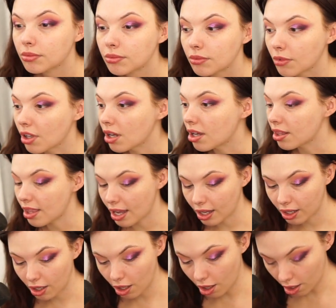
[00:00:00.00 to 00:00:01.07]
Look at
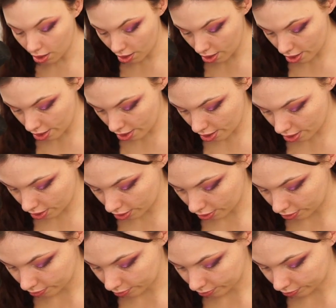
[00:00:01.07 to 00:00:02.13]
that color.
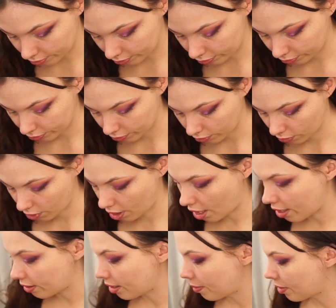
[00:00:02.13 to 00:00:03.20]

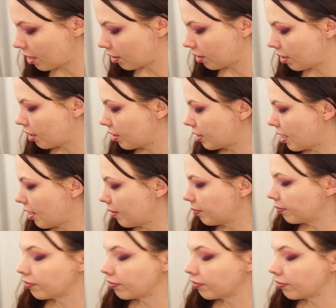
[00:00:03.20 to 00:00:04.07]
Okay, same thing on the other side.